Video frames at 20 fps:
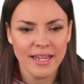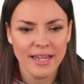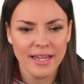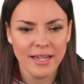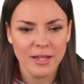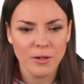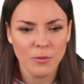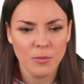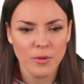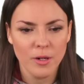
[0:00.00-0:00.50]

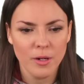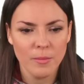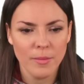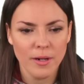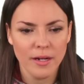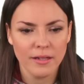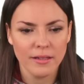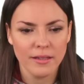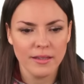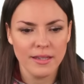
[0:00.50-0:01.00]
And what
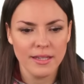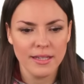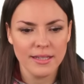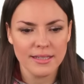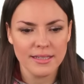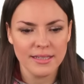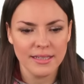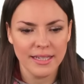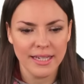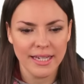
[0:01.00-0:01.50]
about
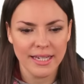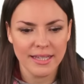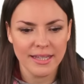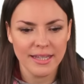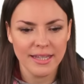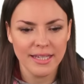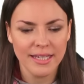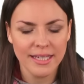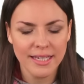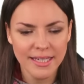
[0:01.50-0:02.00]
this
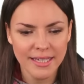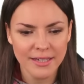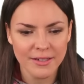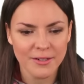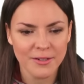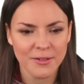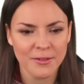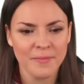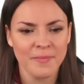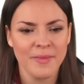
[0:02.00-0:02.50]
length
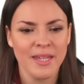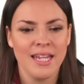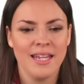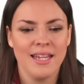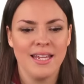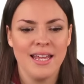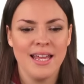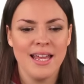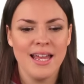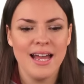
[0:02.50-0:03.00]
here?
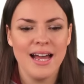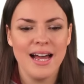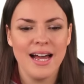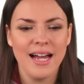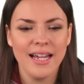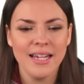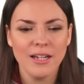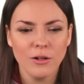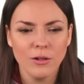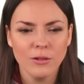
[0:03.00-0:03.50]

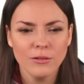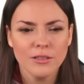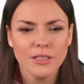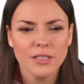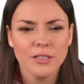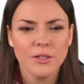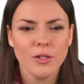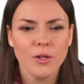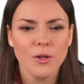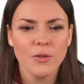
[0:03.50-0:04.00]
I
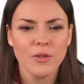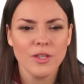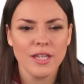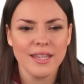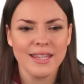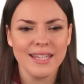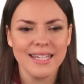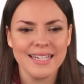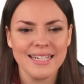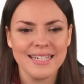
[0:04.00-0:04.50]
only know
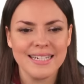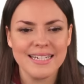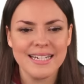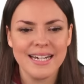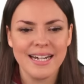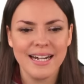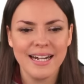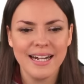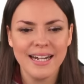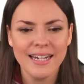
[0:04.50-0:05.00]
that the
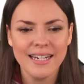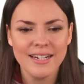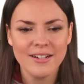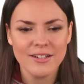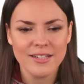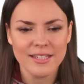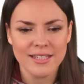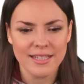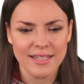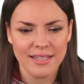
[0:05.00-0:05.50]

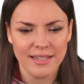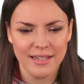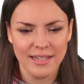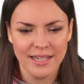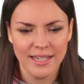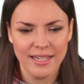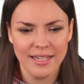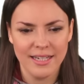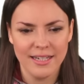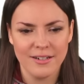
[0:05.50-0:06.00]
entire
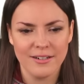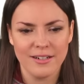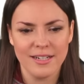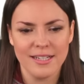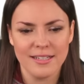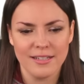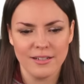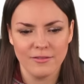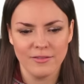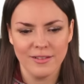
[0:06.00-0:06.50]
side here
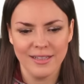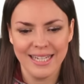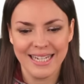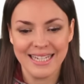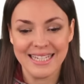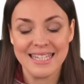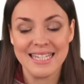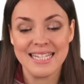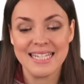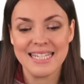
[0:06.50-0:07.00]
is of
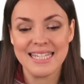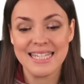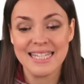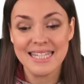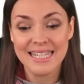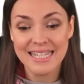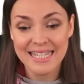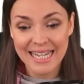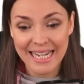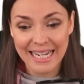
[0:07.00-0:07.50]
length
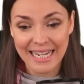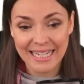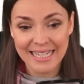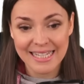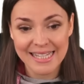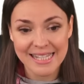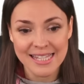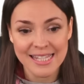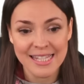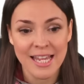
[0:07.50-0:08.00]

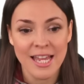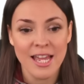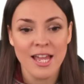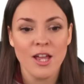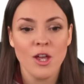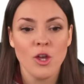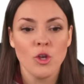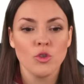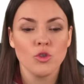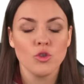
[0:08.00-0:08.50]
6.
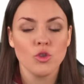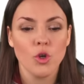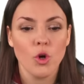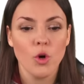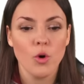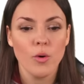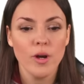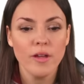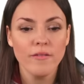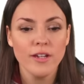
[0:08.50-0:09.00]

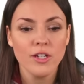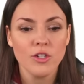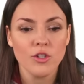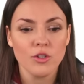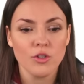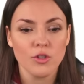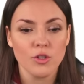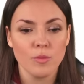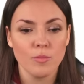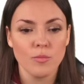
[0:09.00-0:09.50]
So if I
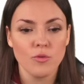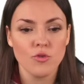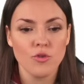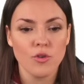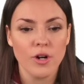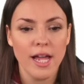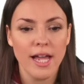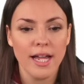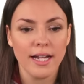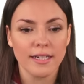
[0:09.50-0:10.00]
just
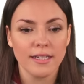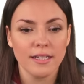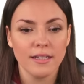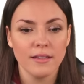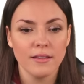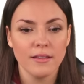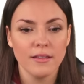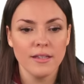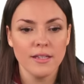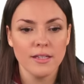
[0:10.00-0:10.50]

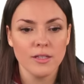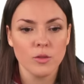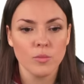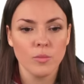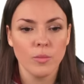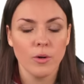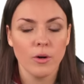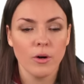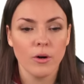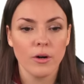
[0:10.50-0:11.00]
subtract
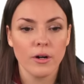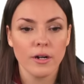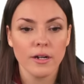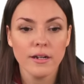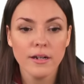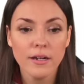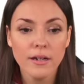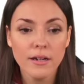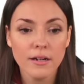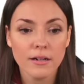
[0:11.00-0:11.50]
this
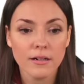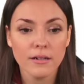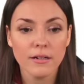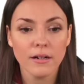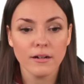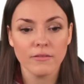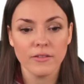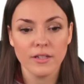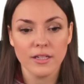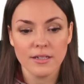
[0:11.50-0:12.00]
part
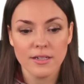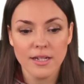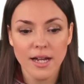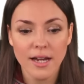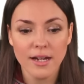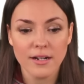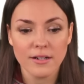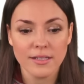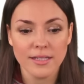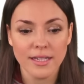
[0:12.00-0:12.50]
here of the
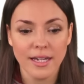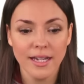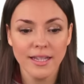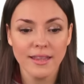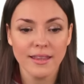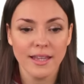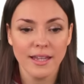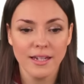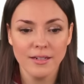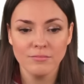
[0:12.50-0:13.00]
entire
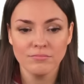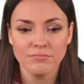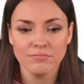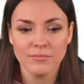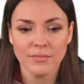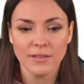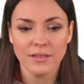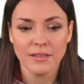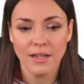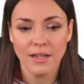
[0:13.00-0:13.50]
side, then
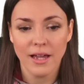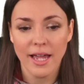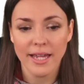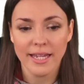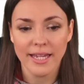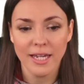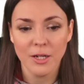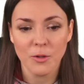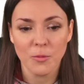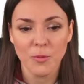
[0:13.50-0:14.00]

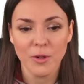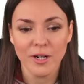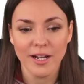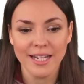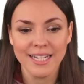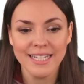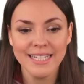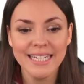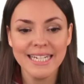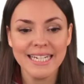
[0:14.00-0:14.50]
I get what
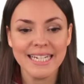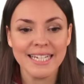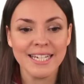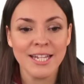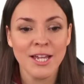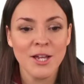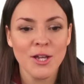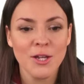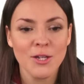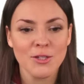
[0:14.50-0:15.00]
I
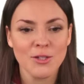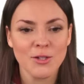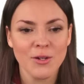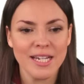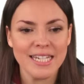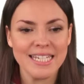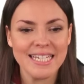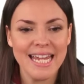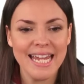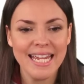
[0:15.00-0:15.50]
need.
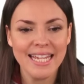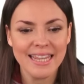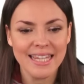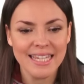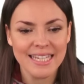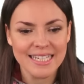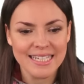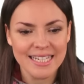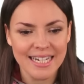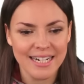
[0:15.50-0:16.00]
So I take
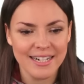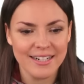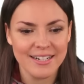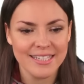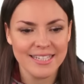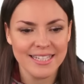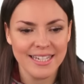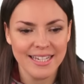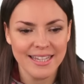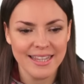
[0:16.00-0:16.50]
the
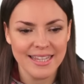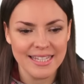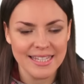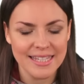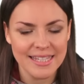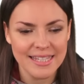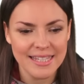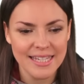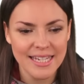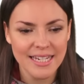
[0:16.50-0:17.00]
entire side, the
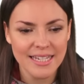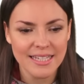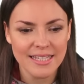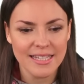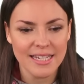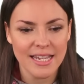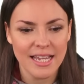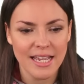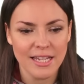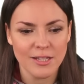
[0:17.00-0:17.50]

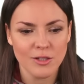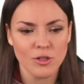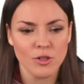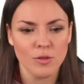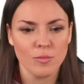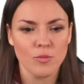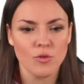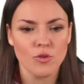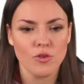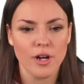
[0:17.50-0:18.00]
6, and
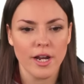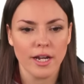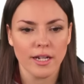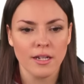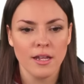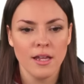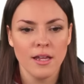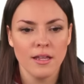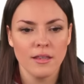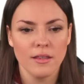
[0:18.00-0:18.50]

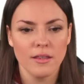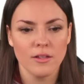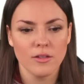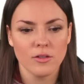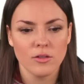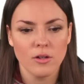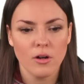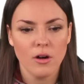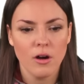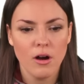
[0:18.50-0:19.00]
subtract
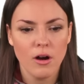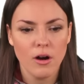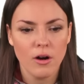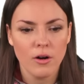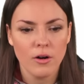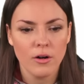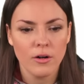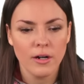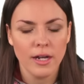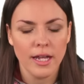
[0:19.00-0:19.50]
this
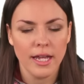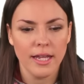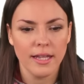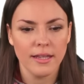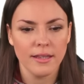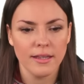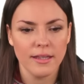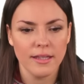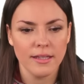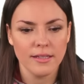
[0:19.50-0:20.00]
R,
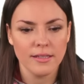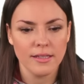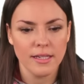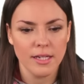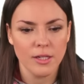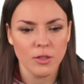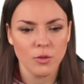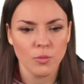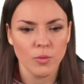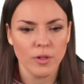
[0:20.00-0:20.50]
and this
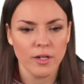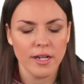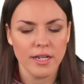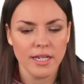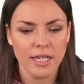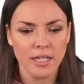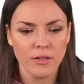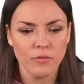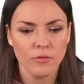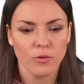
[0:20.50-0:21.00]
is what I
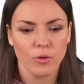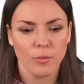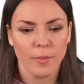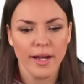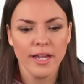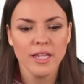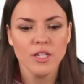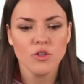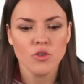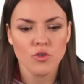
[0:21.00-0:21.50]
need for
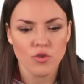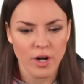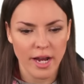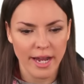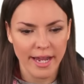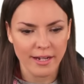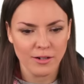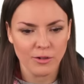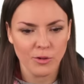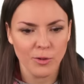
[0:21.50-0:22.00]
my
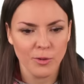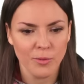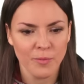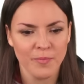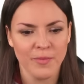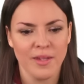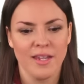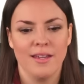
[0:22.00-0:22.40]
triangle.